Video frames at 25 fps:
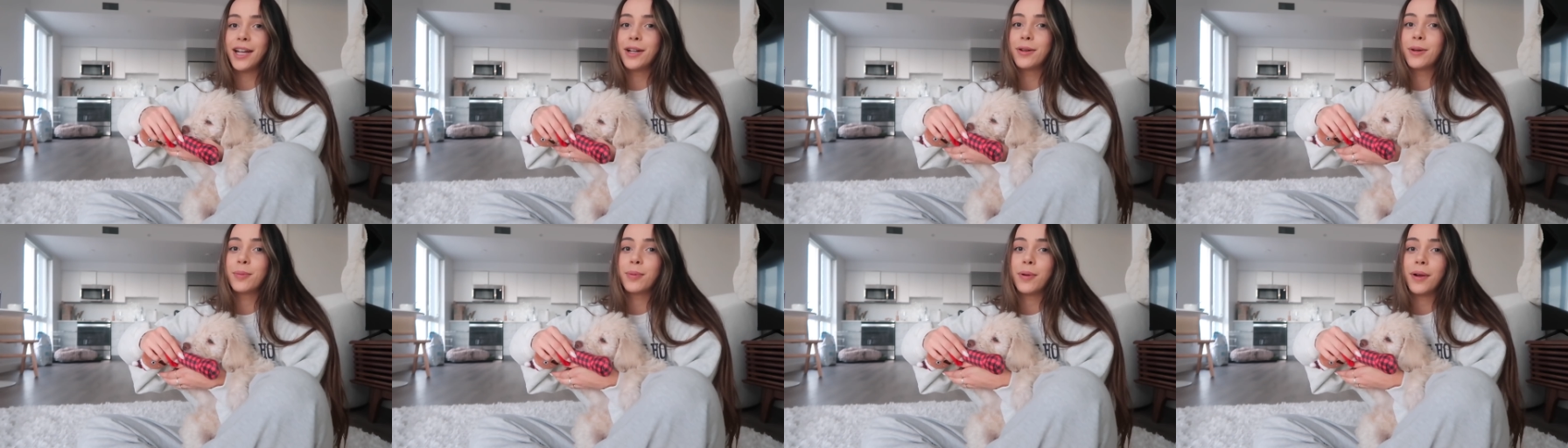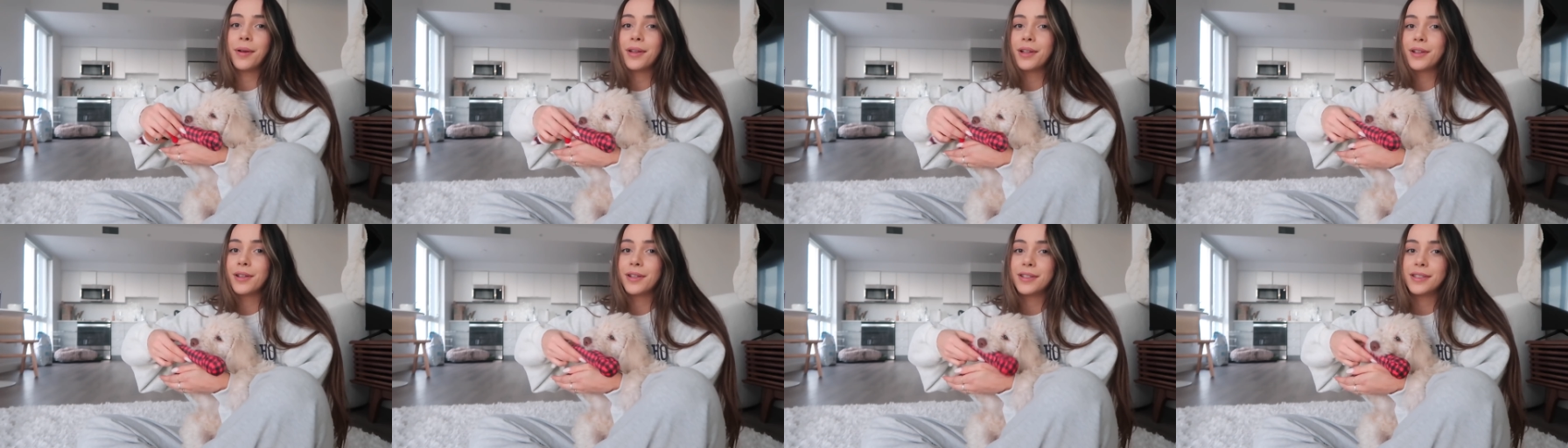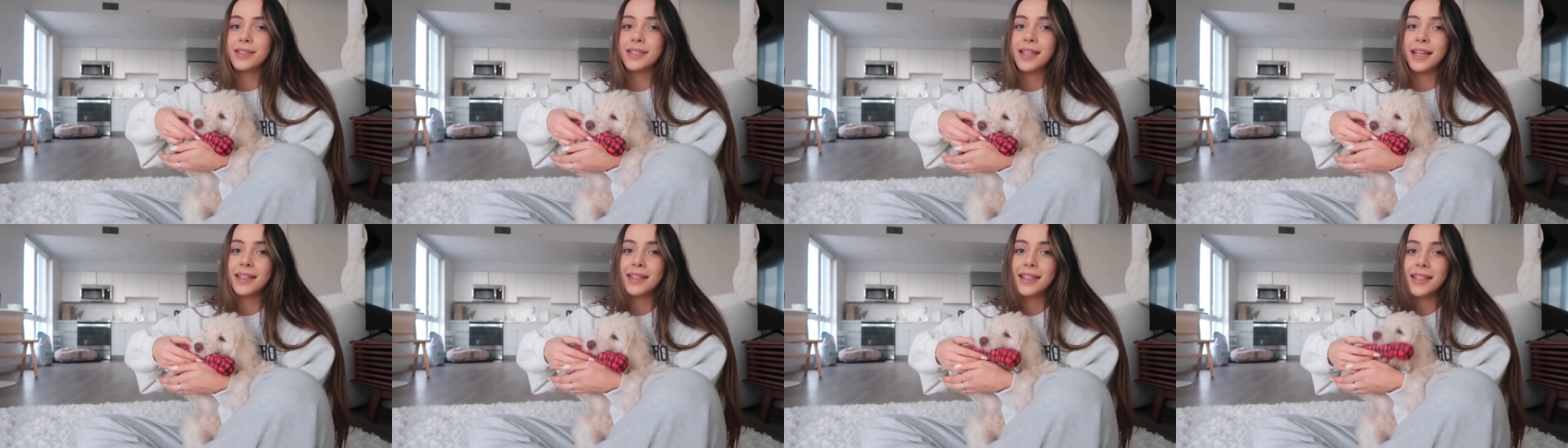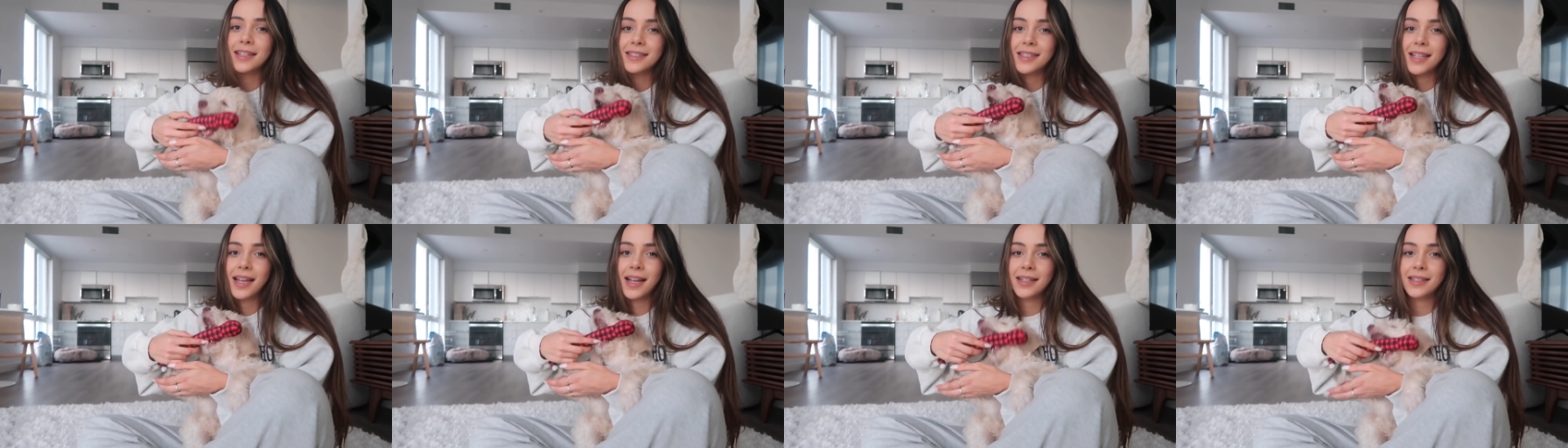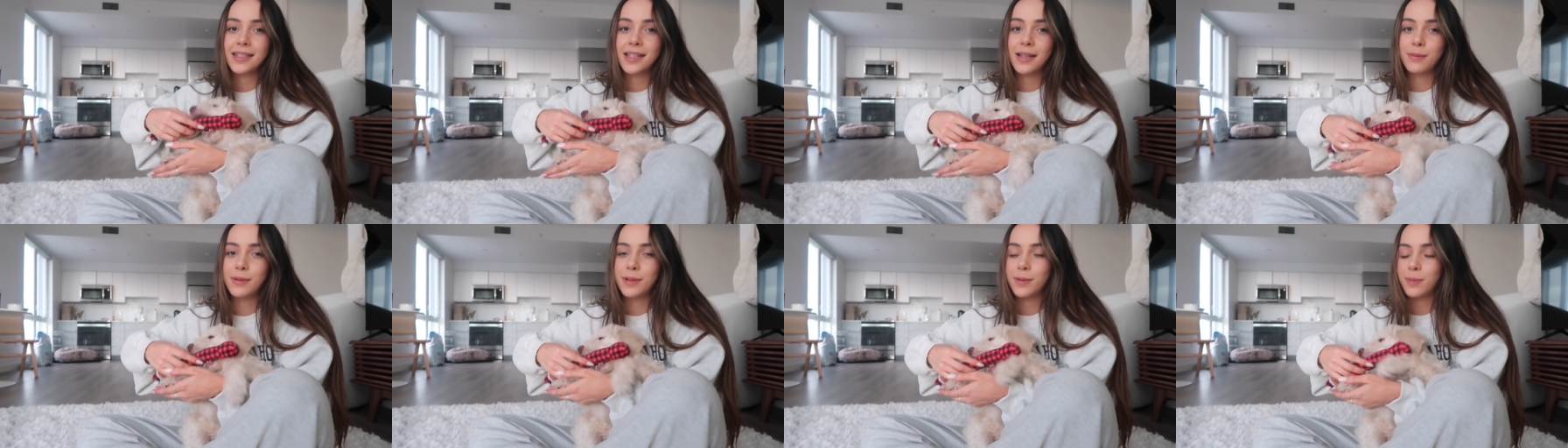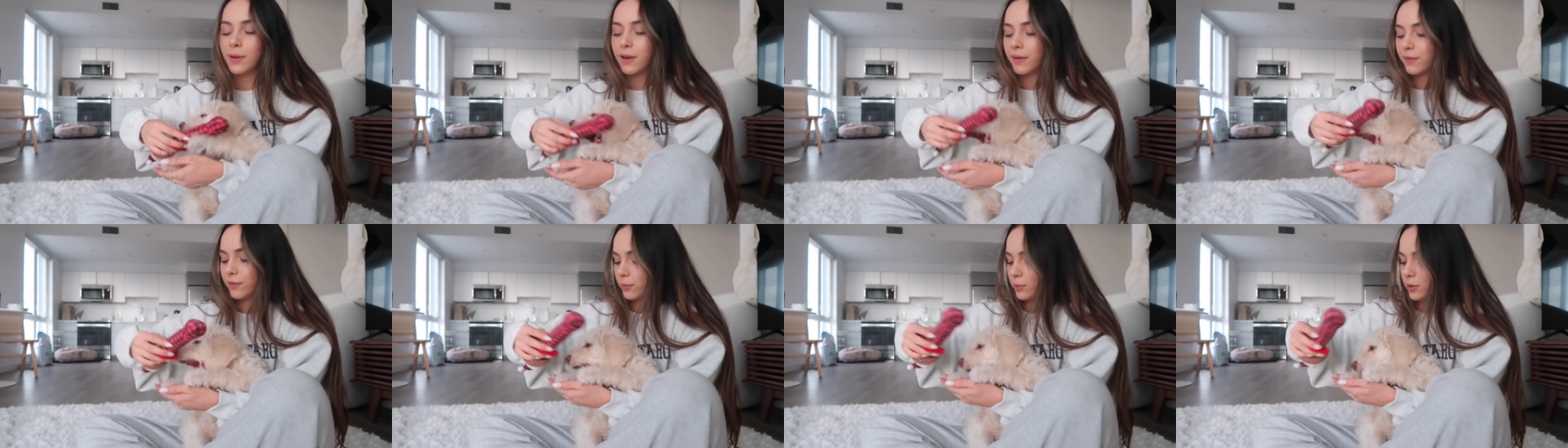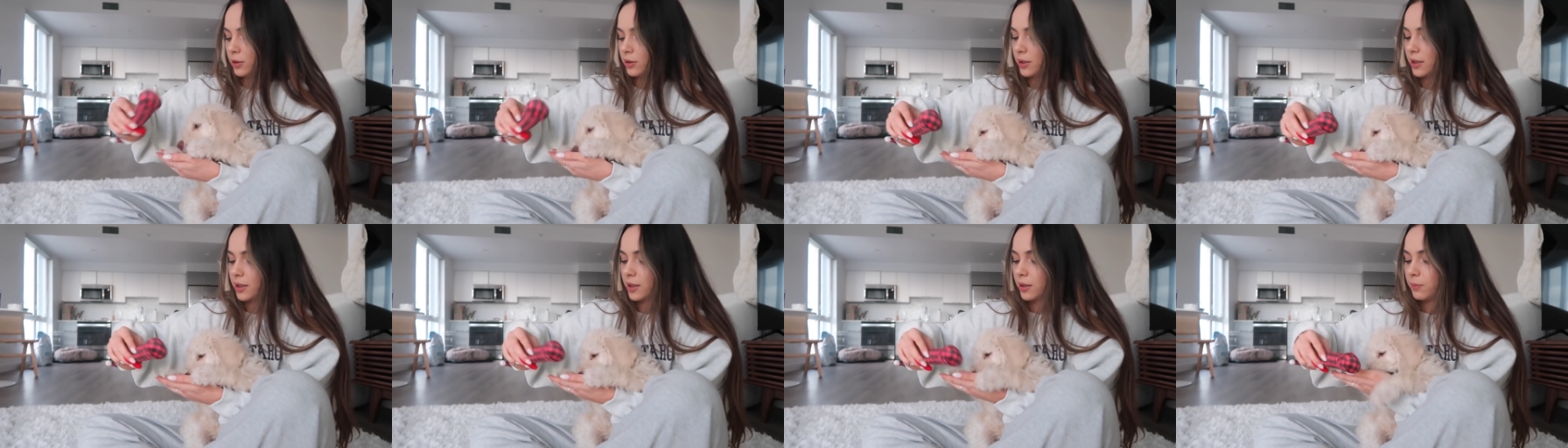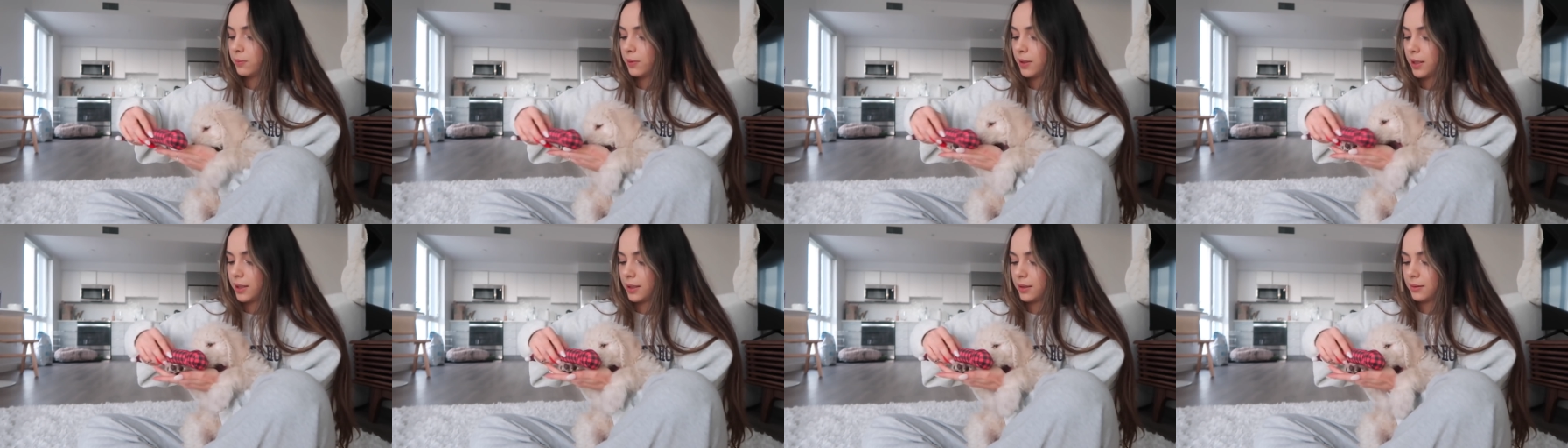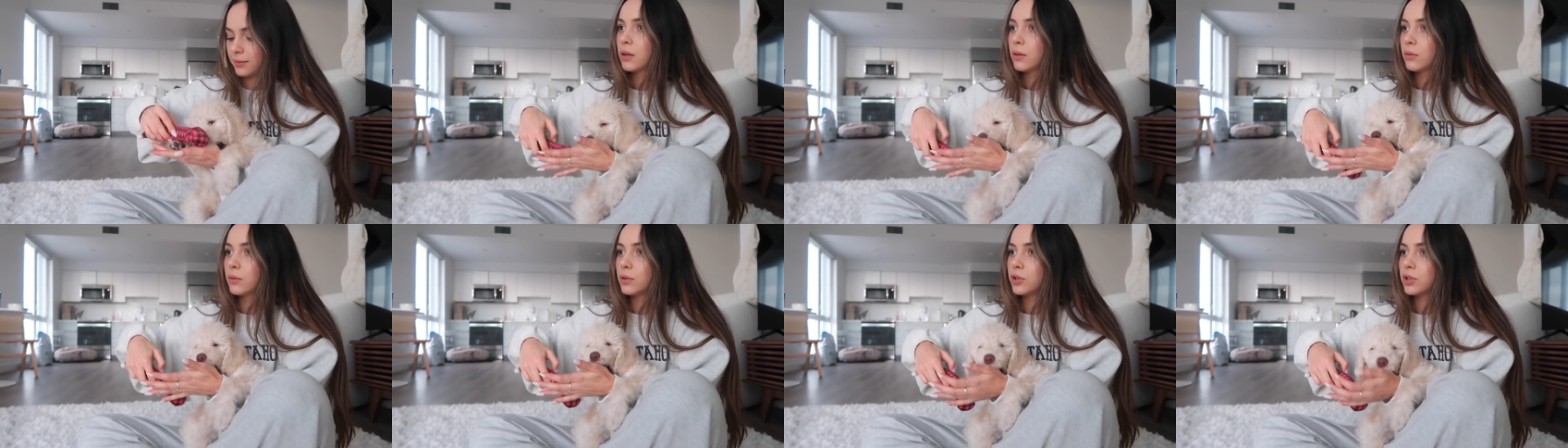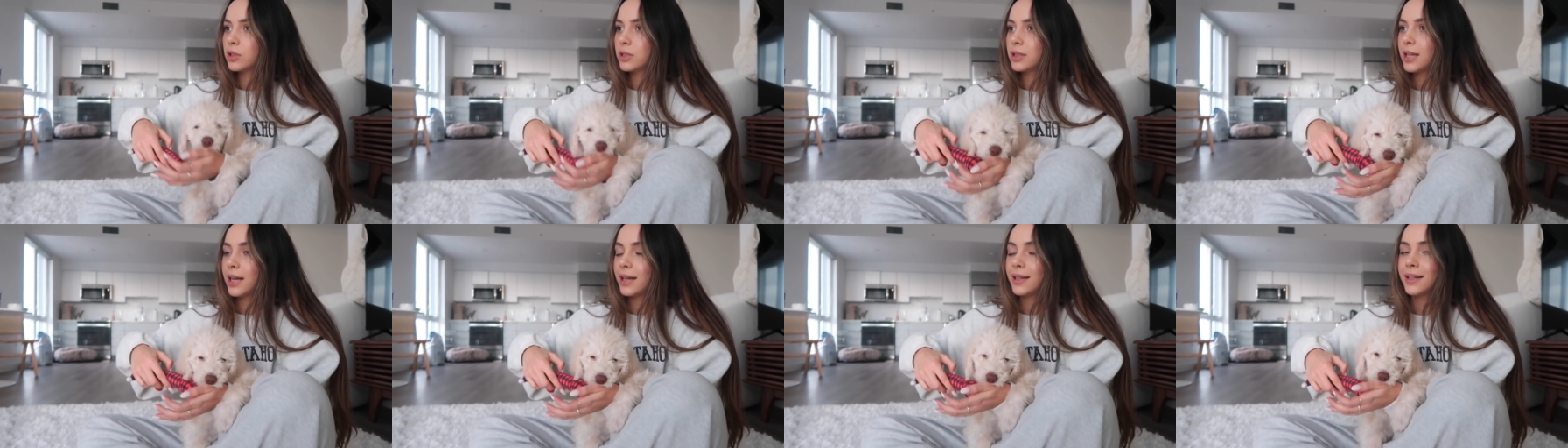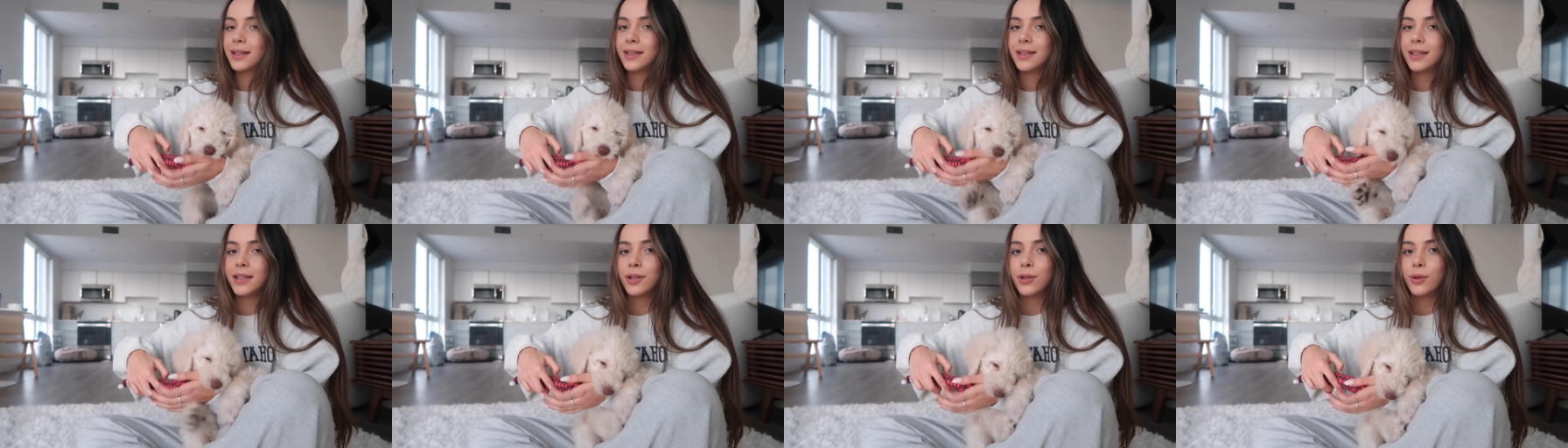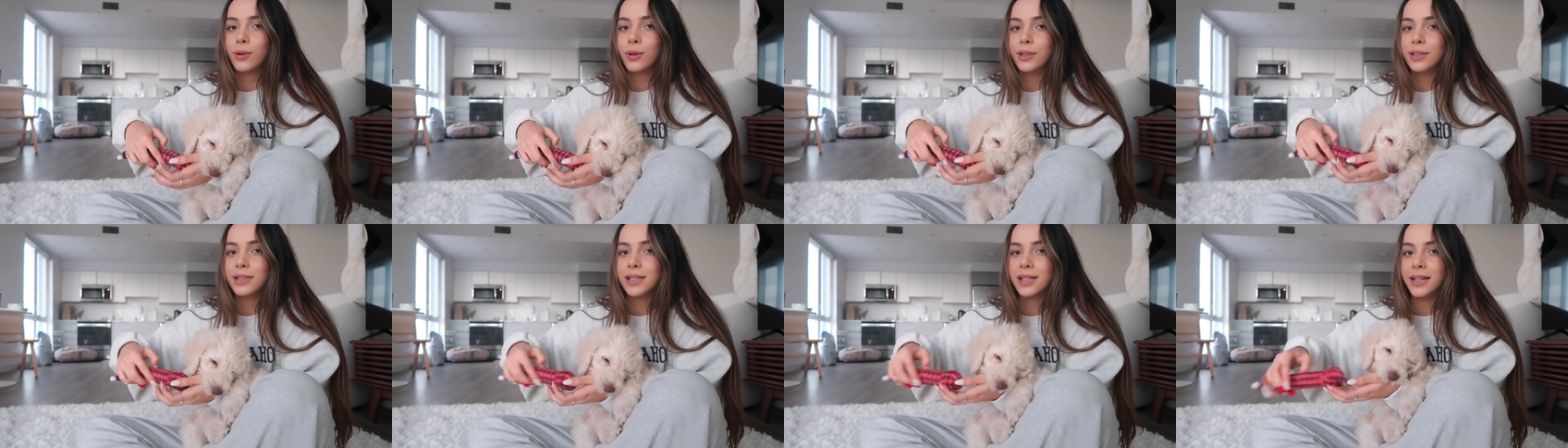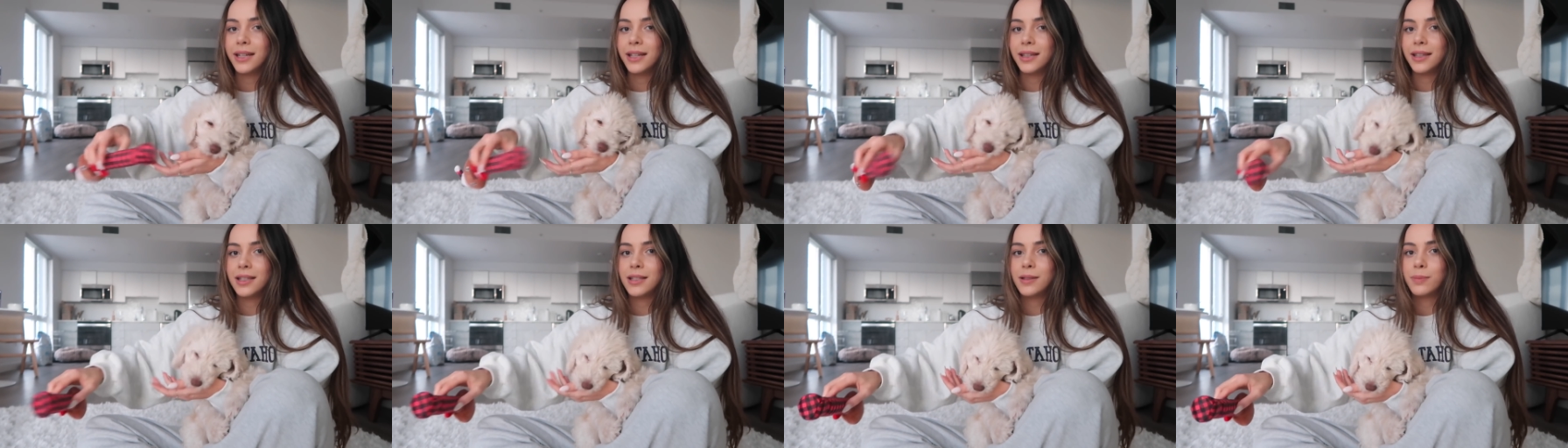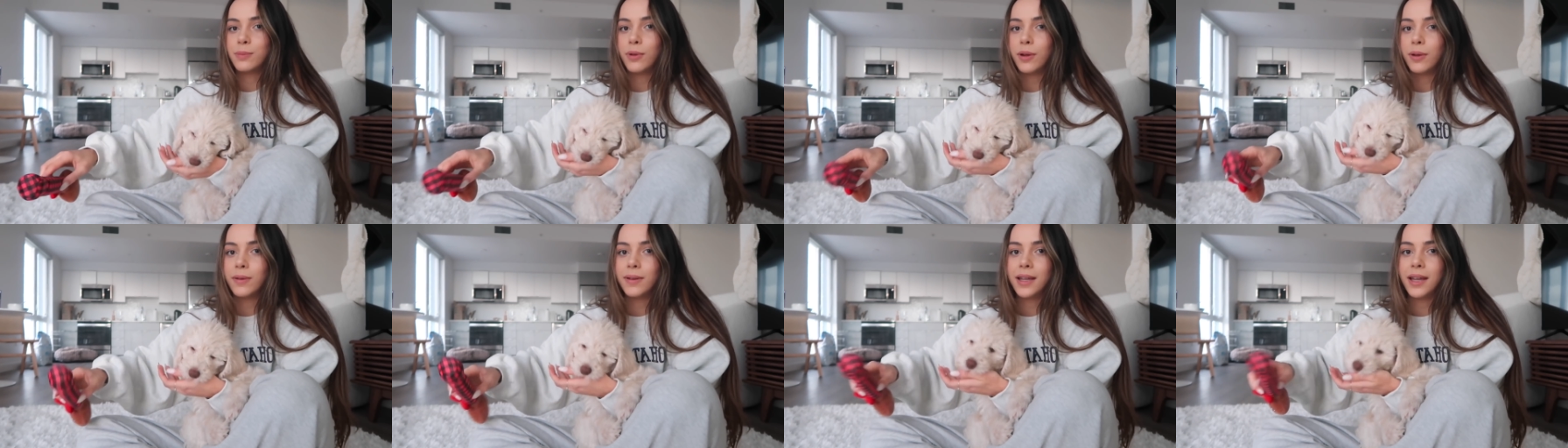I know it probably looks like the exact same spot from earlier, but we're just technically in quarantine at this point.